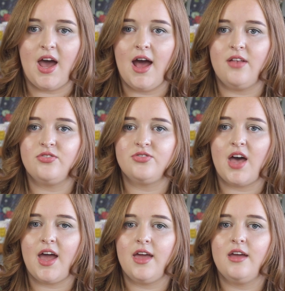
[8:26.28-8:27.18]
and
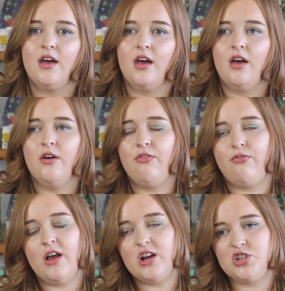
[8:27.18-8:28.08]
they
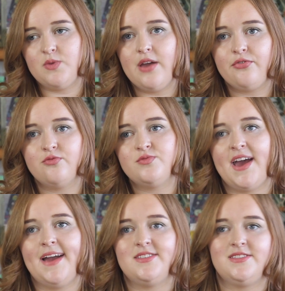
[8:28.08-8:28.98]
fluctuate from
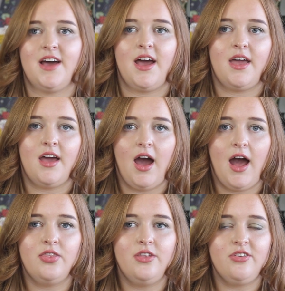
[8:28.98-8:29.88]
day to day,
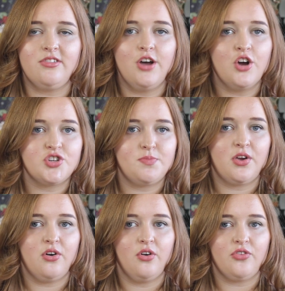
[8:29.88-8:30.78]
and this is largely
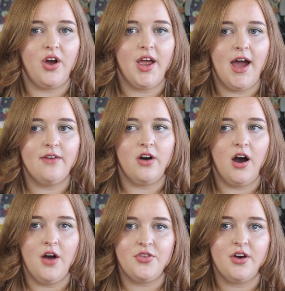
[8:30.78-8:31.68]
because I have
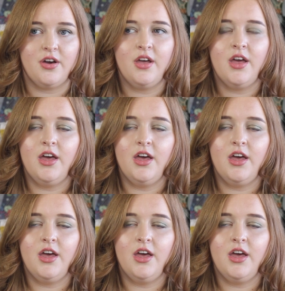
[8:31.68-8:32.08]
other